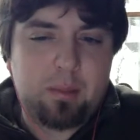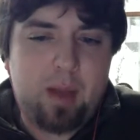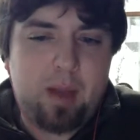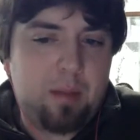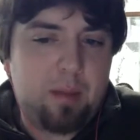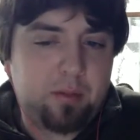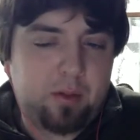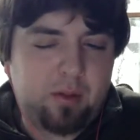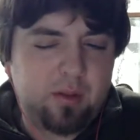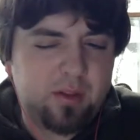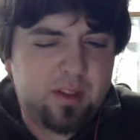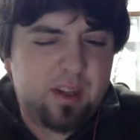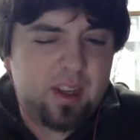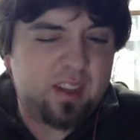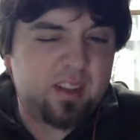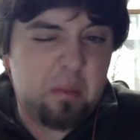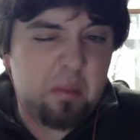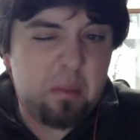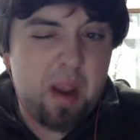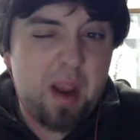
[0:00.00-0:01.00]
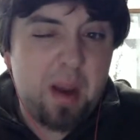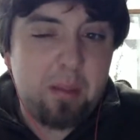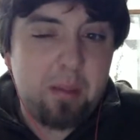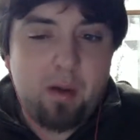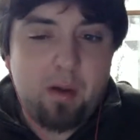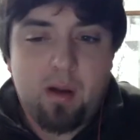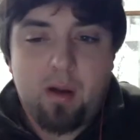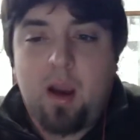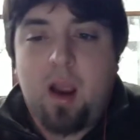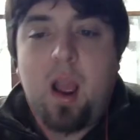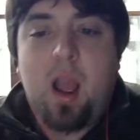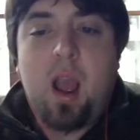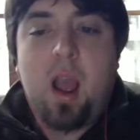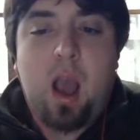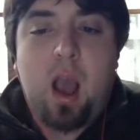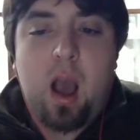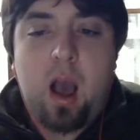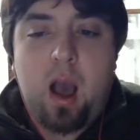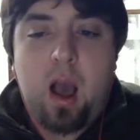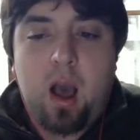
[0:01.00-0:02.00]
popsicle sticks and paper.
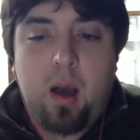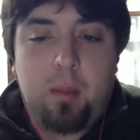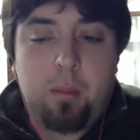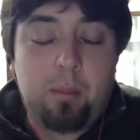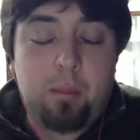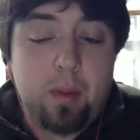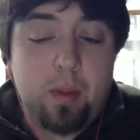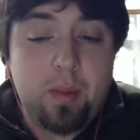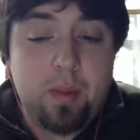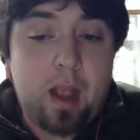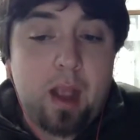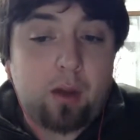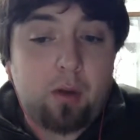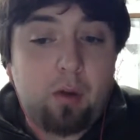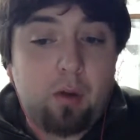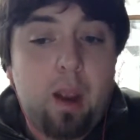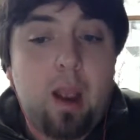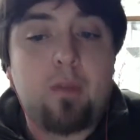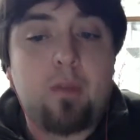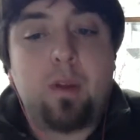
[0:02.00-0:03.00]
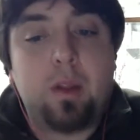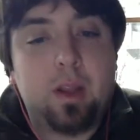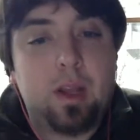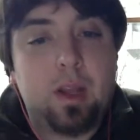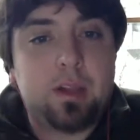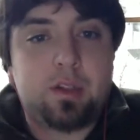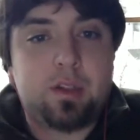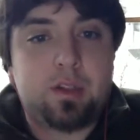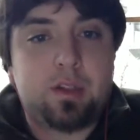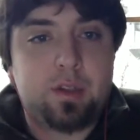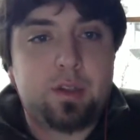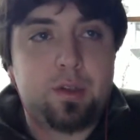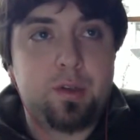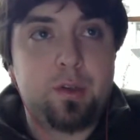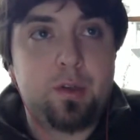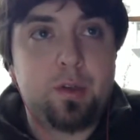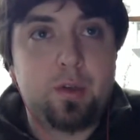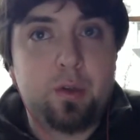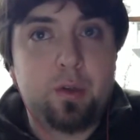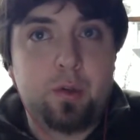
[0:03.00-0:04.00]
But that craft relates
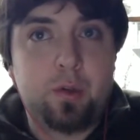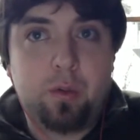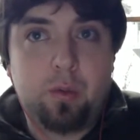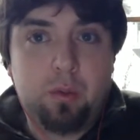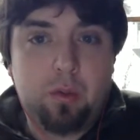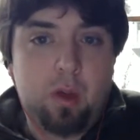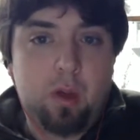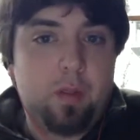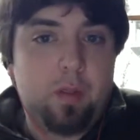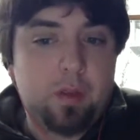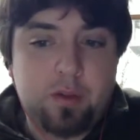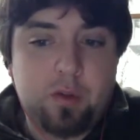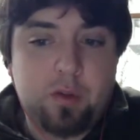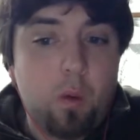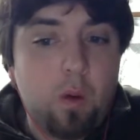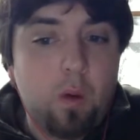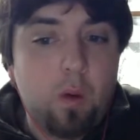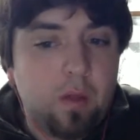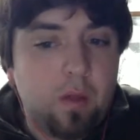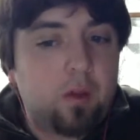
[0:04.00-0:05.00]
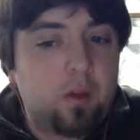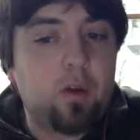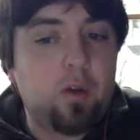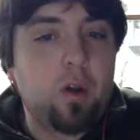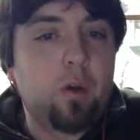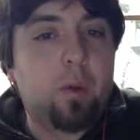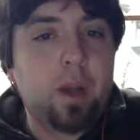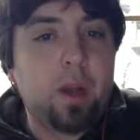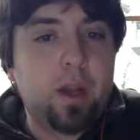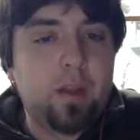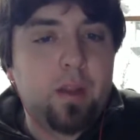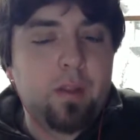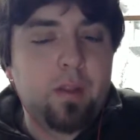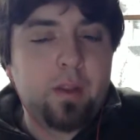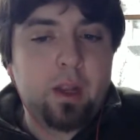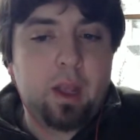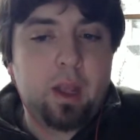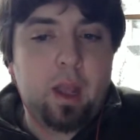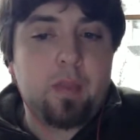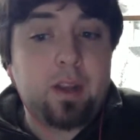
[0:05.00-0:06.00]
to the story that they're going to read
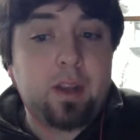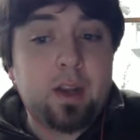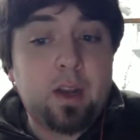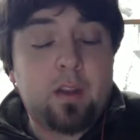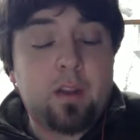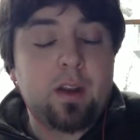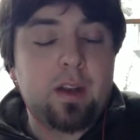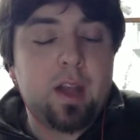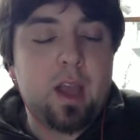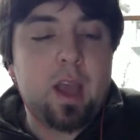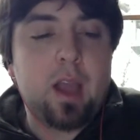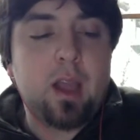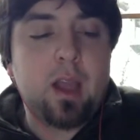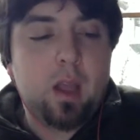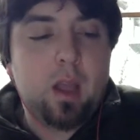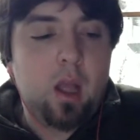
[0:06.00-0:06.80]
at the end of the day.